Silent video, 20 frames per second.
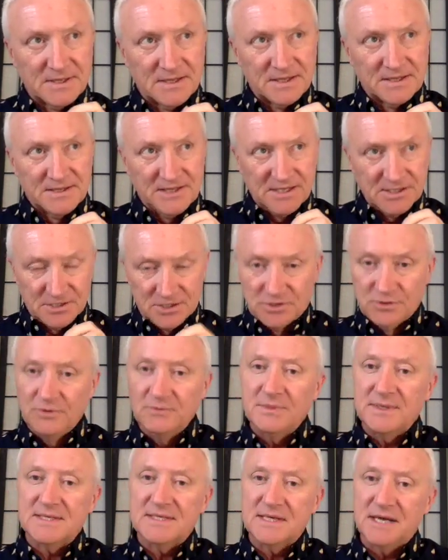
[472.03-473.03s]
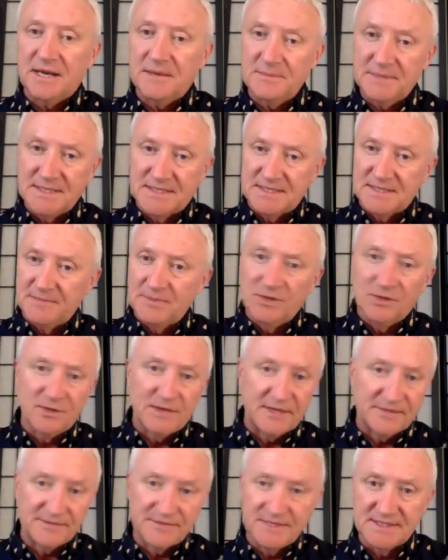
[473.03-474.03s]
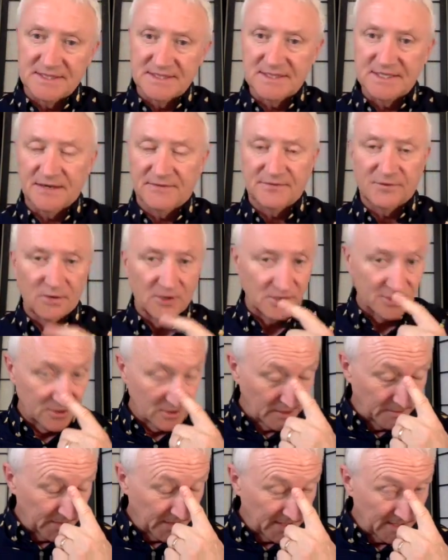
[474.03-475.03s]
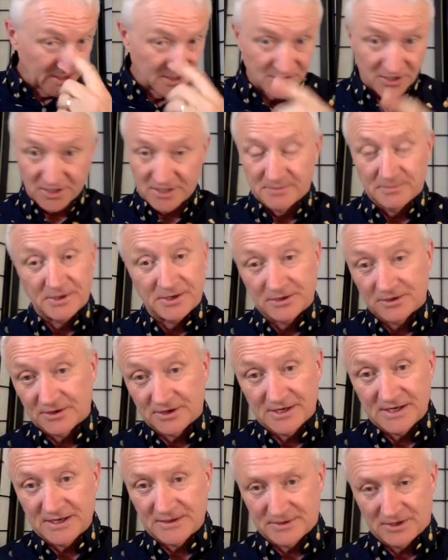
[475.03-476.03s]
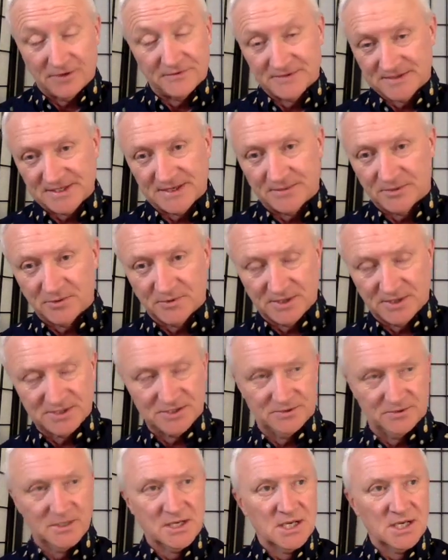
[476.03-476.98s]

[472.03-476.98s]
The attunement time is something you'll have to discover on your, I mean, I can talk about it on here, and obviously I'm going to,